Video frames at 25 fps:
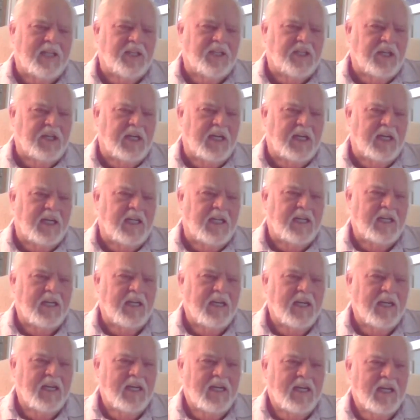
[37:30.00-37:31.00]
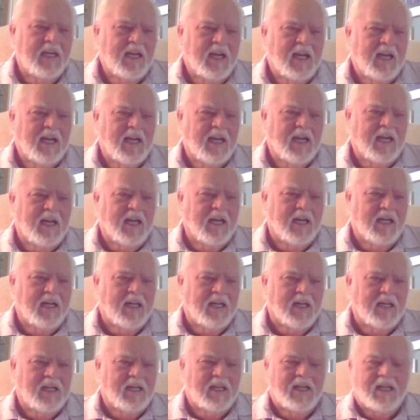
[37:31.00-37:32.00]
Gene.
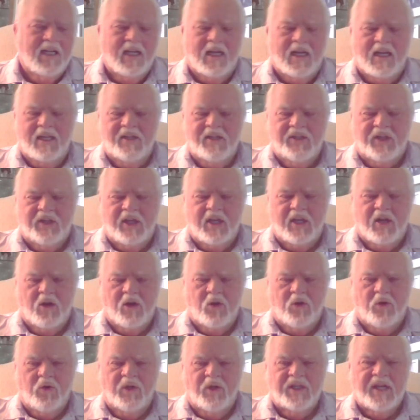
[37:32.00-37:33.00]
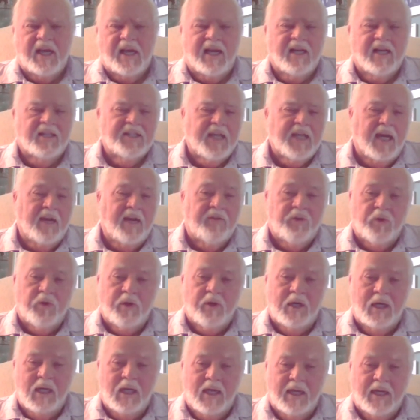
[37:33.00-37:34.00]
I used to go to his house after
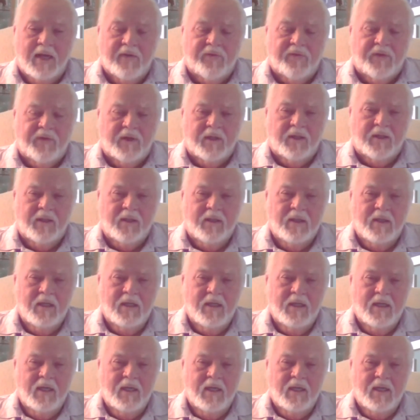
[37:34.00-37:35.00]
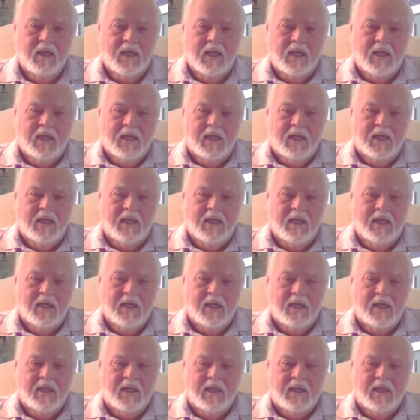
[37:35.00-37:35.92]
he left, and